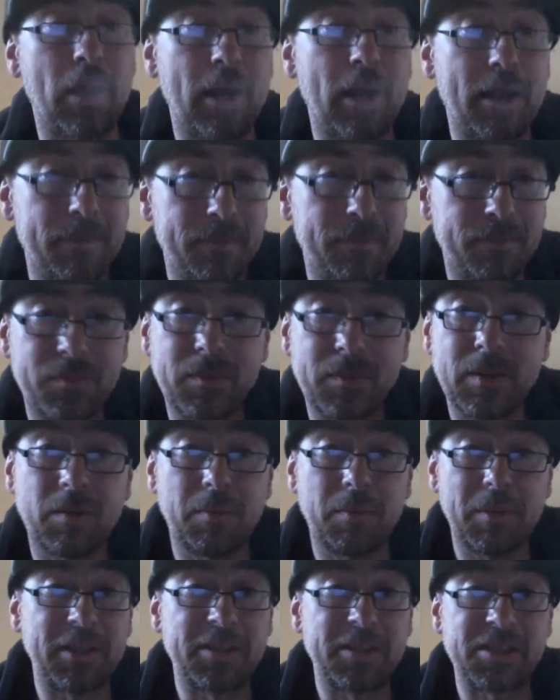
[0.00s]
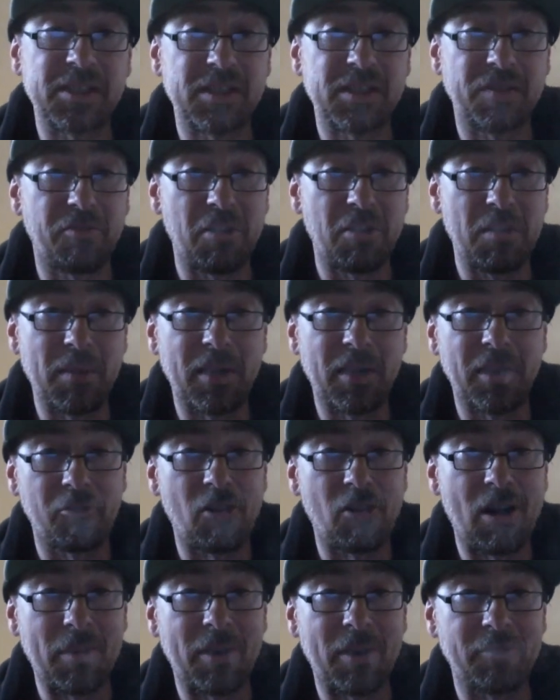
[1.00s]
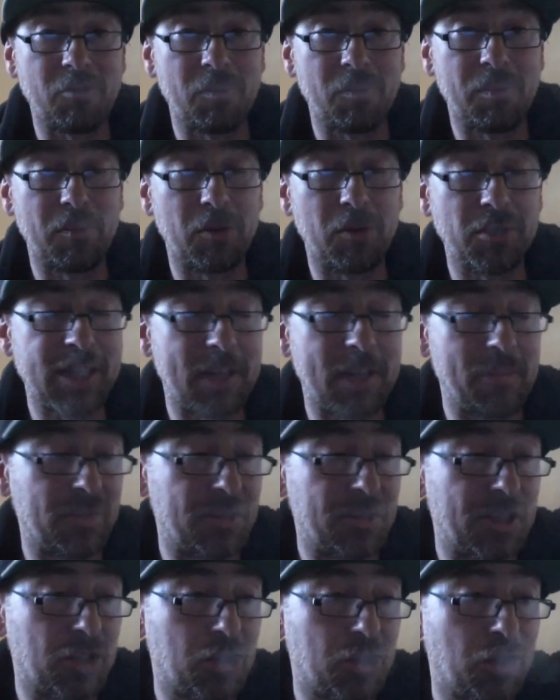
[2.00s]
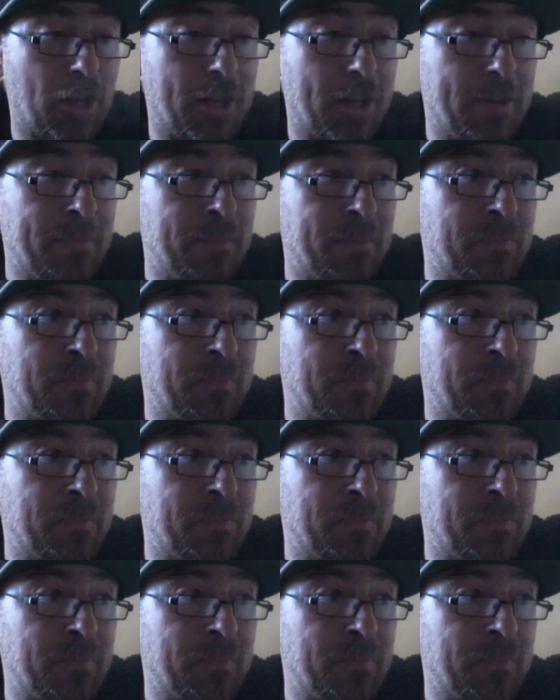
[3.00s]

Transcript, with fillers: here. I mean, this is a 3 milligram after I put my 10 mil nick shot in.